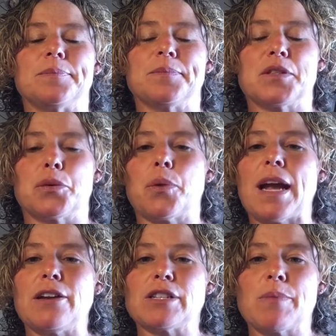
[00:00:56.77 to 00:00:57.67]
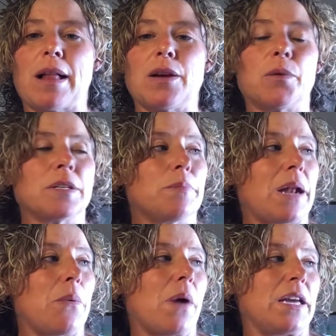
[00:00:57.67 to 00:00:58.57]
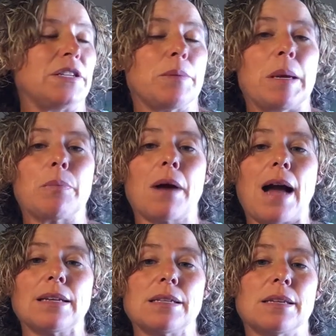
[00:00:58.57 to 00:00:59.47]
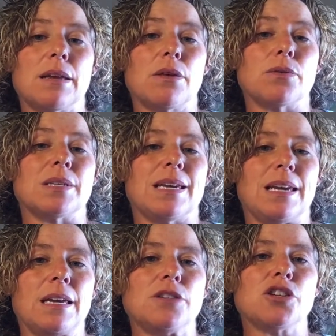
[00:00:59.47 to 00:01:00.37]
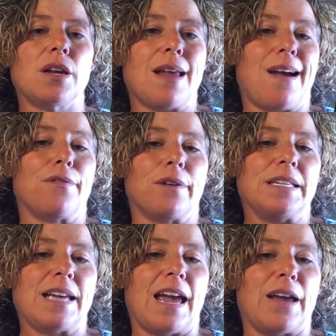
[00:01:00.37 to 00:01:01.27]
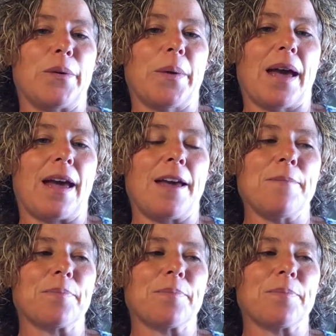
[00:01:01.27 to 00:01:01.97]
to write your spelling words, but I want you to be practicing those each and every day, okay?